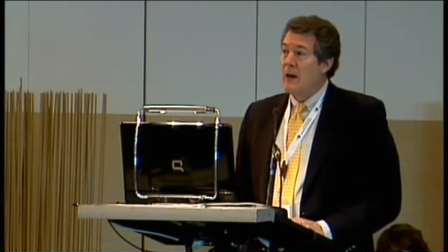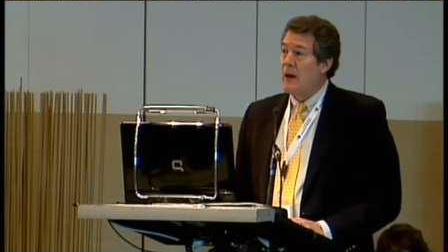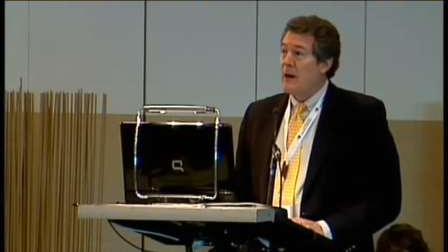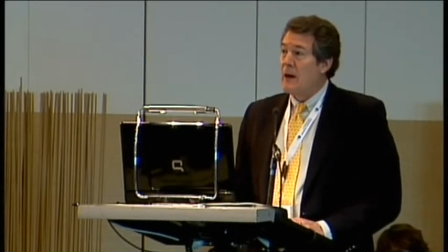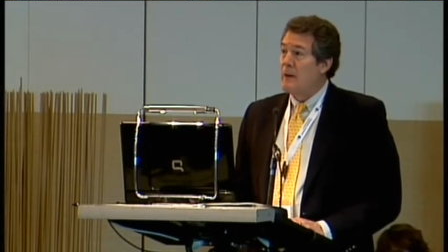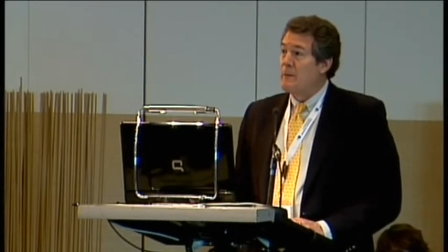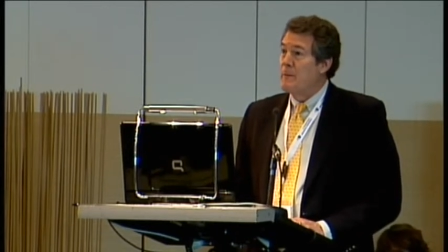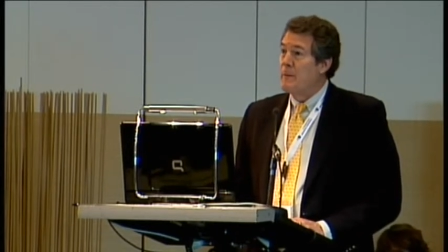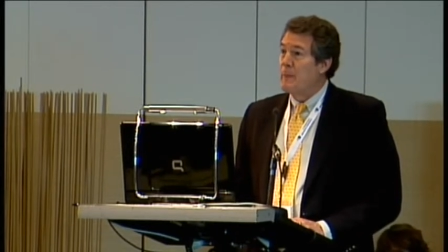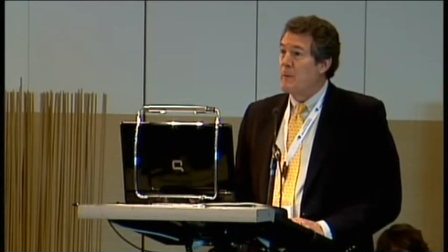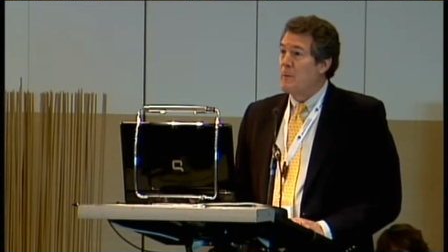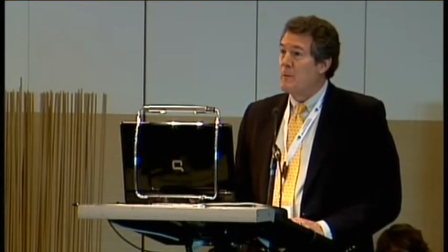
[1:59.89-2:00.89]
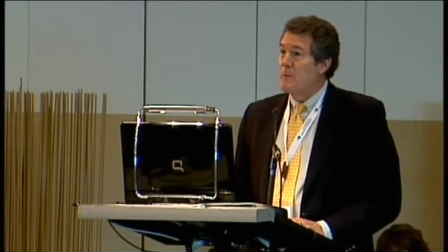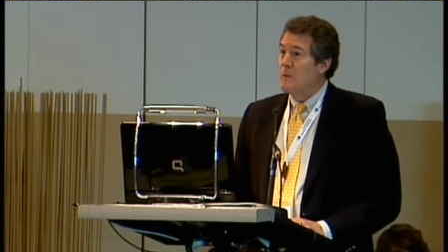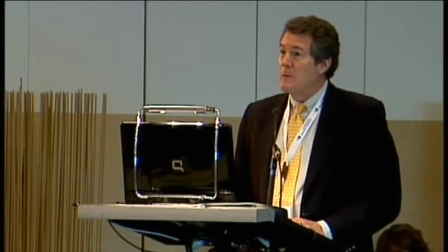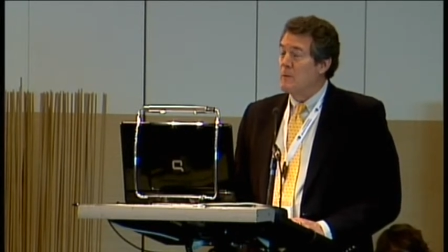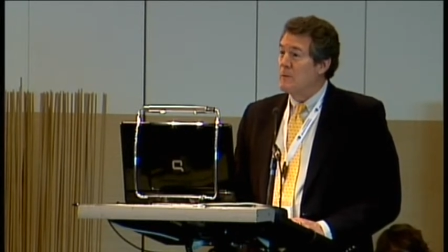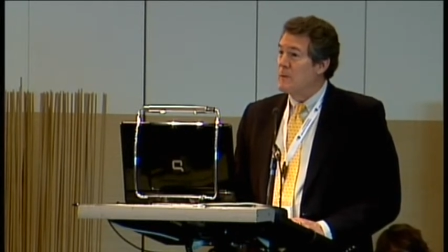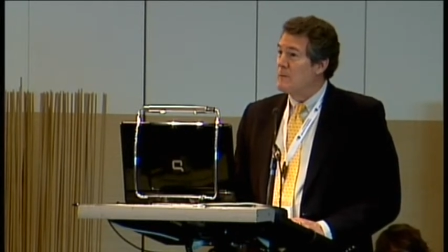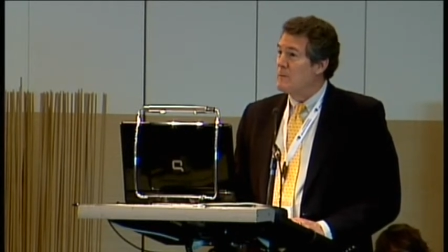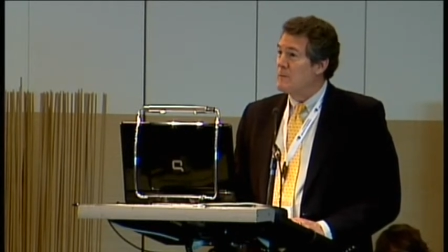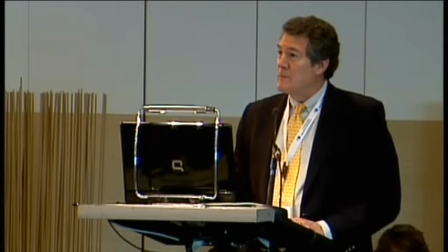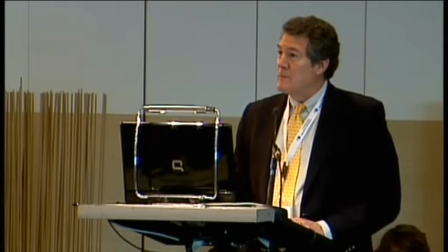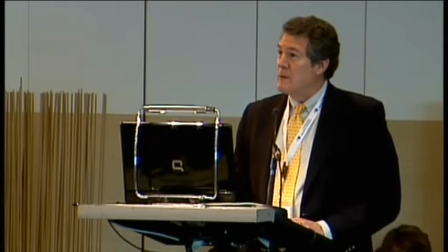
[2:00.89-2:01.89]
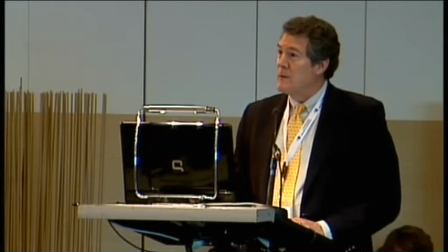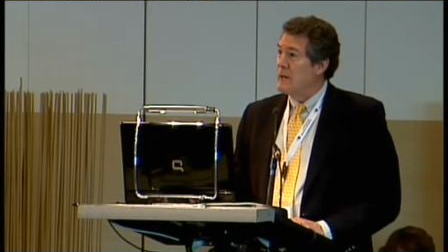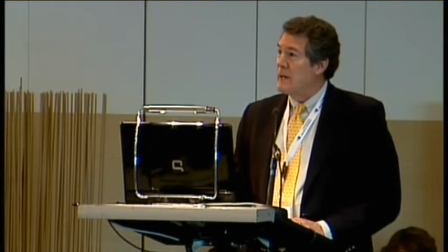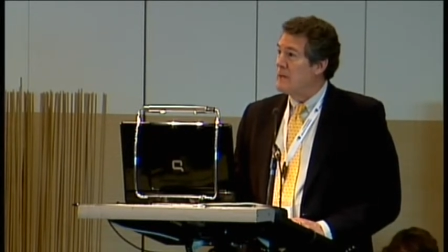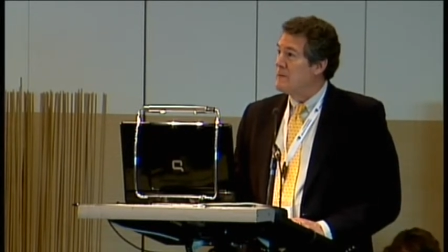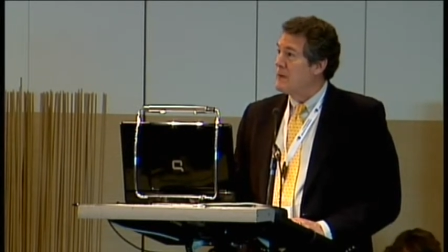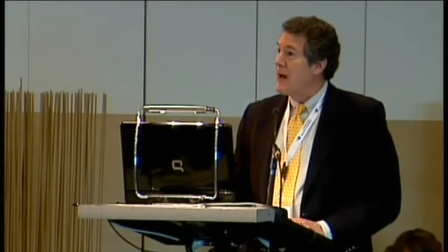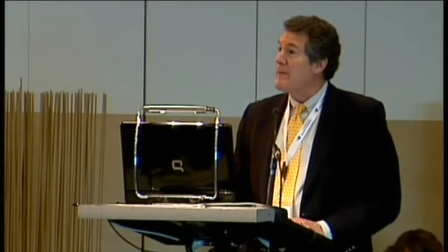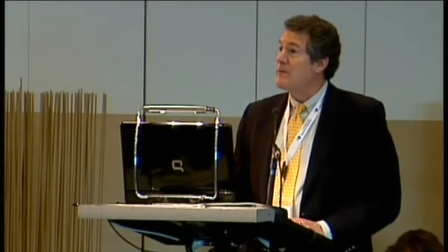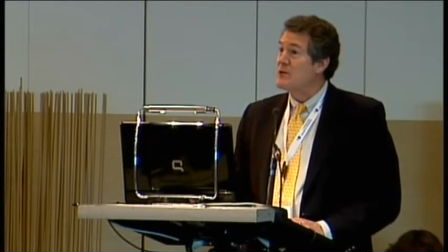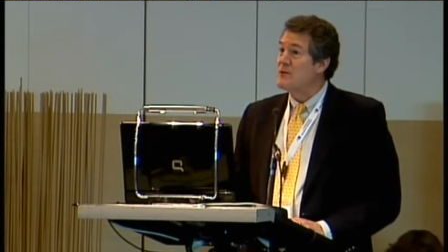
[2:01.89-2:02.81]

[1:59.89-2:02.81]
Um, when uh, Jaap van